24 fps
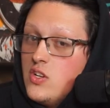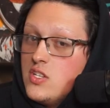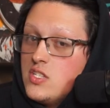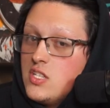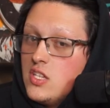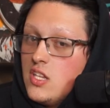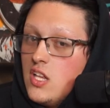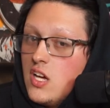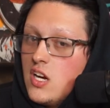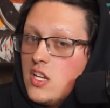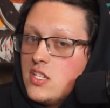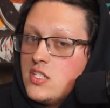is
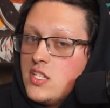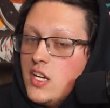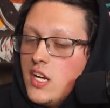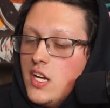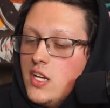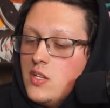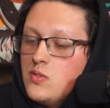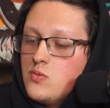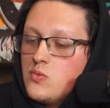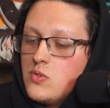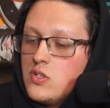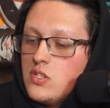a lot of
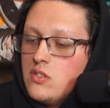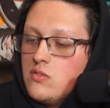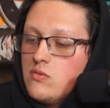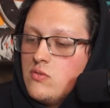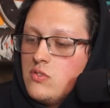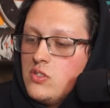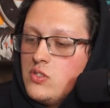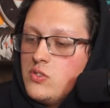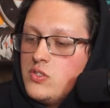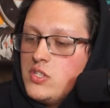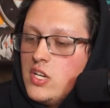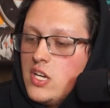times where
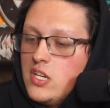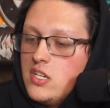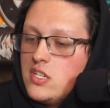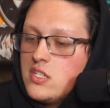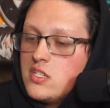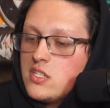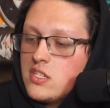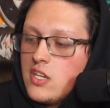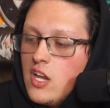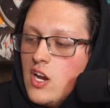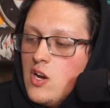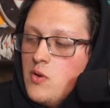you tend to
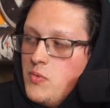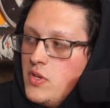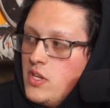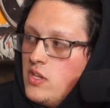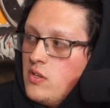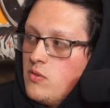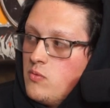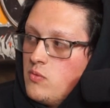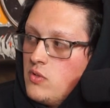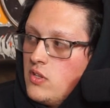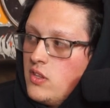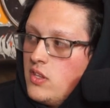scare
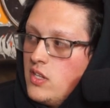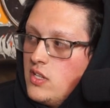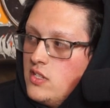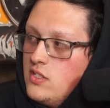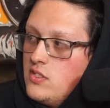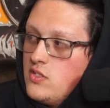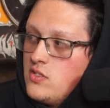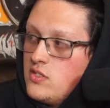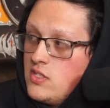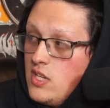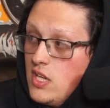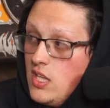me with
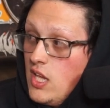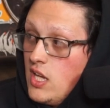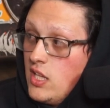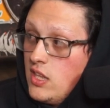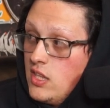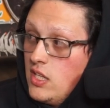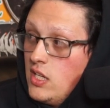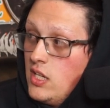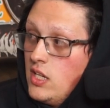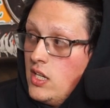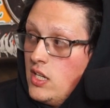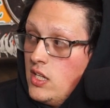things you say,
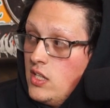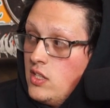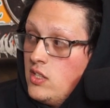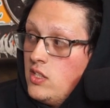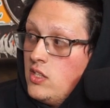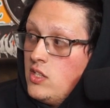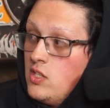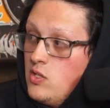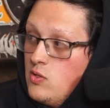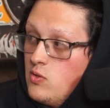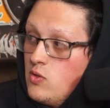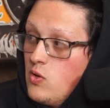like the
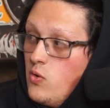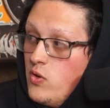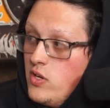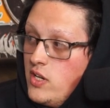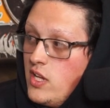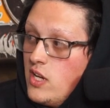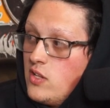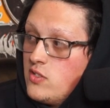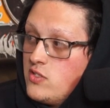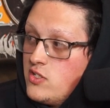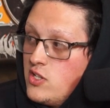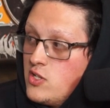you going
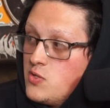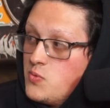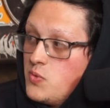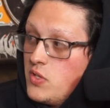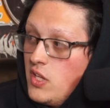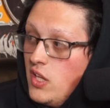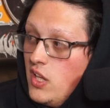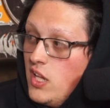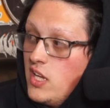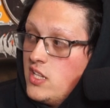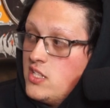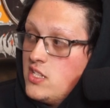downstairs with
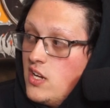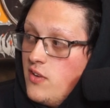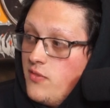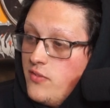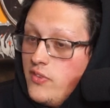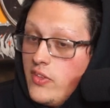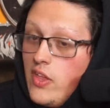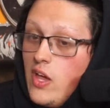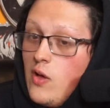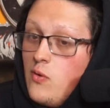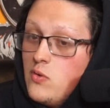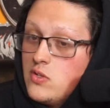the lights
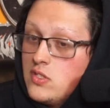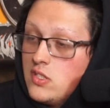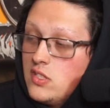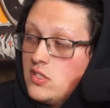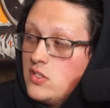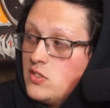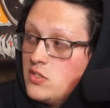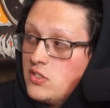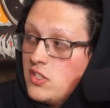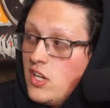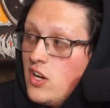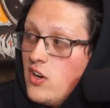off. That was a
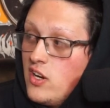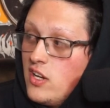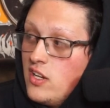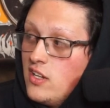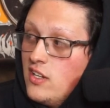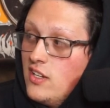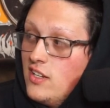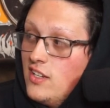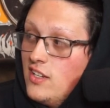little scary.